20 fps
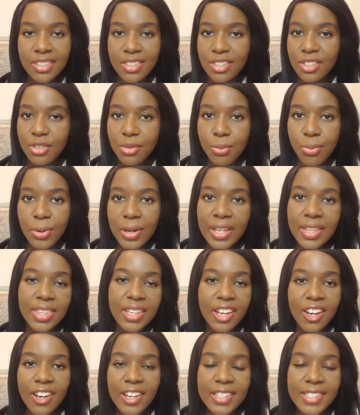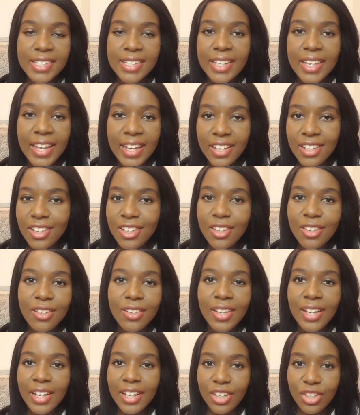to sort of break the ice and get
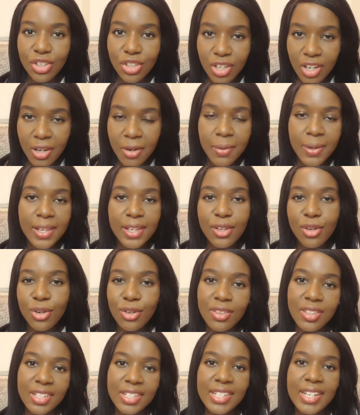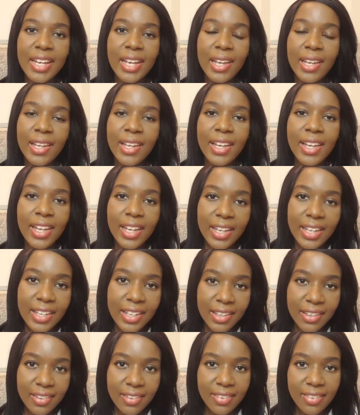you going on the day,
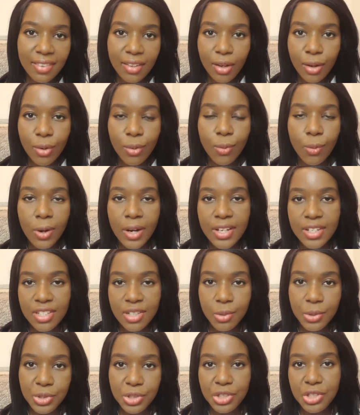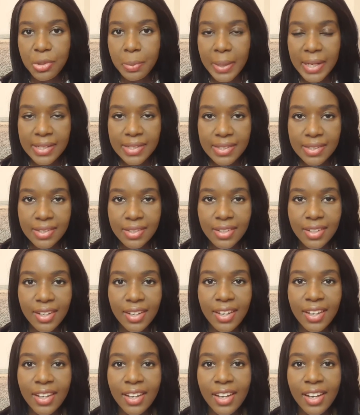is why do you want to do medicine?
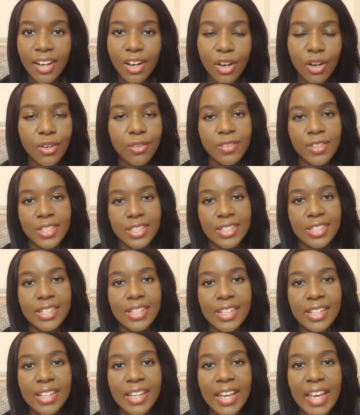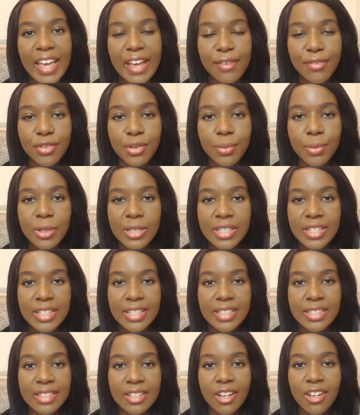Obviously
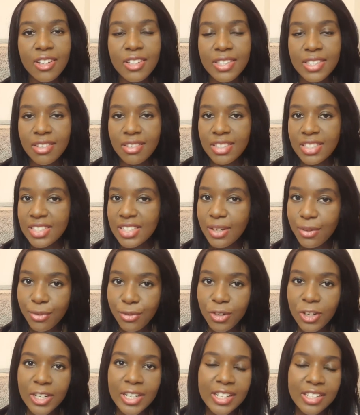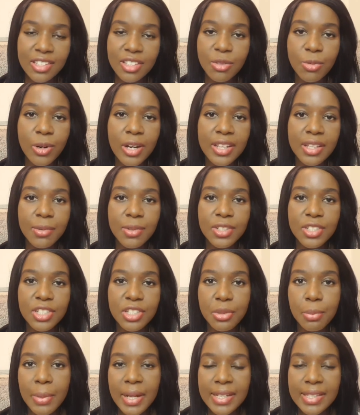everybody's answer is different as to why they want
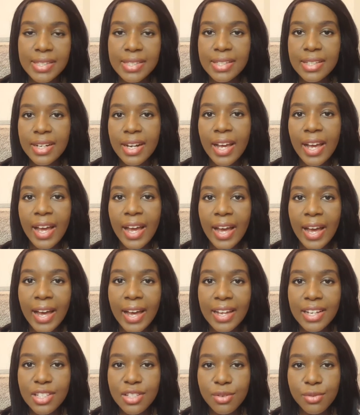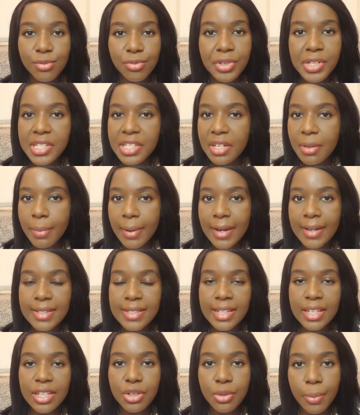to do medicine, and you've written
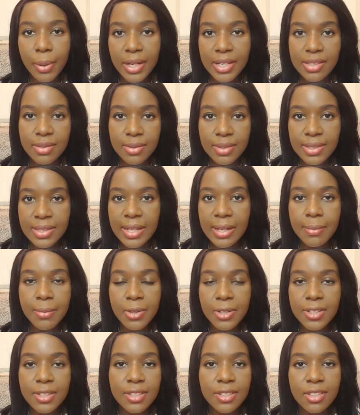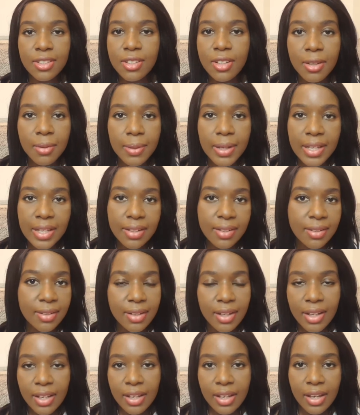about it in your personal statement,
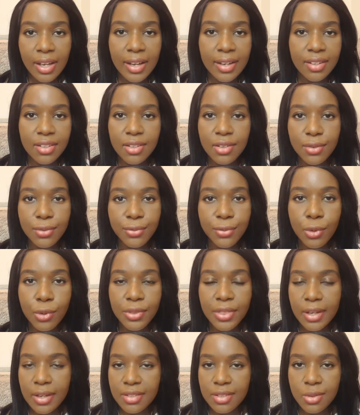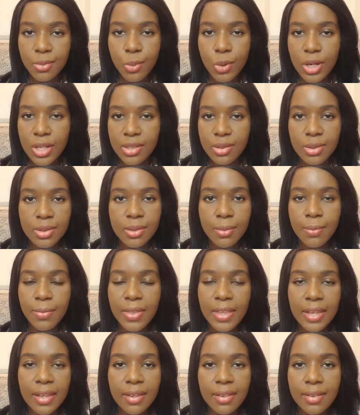in, I don't know, 4,000 words or
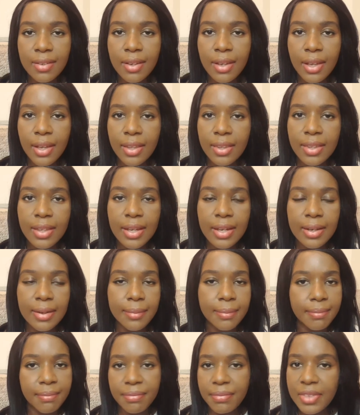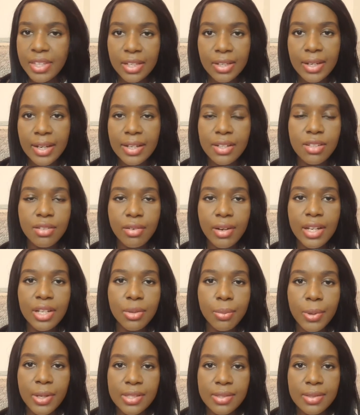something that you had to write in
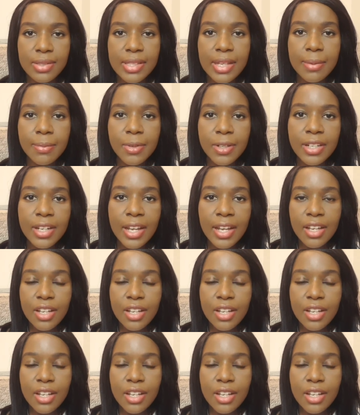your personal statement.